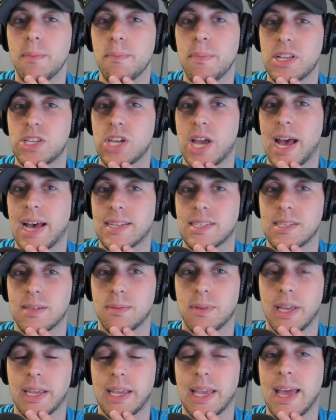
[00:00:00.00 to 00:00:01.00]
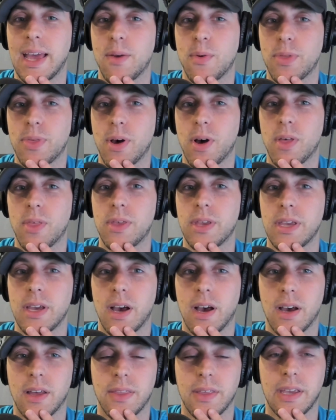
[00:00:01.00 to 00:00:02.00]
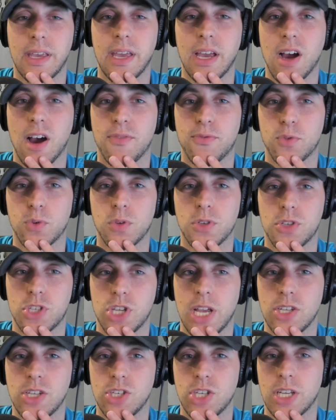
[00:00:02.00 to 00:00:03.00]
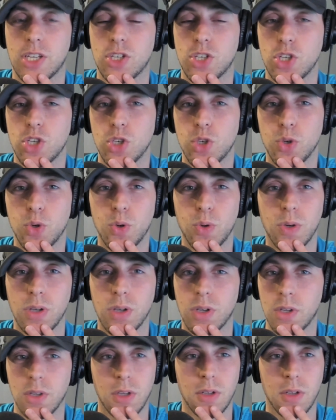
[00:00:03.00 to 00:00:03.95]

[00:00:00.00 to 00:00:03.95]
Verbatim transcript: Mitch asked him like, "Hey, with all the uh, the kickoff rules changing, do you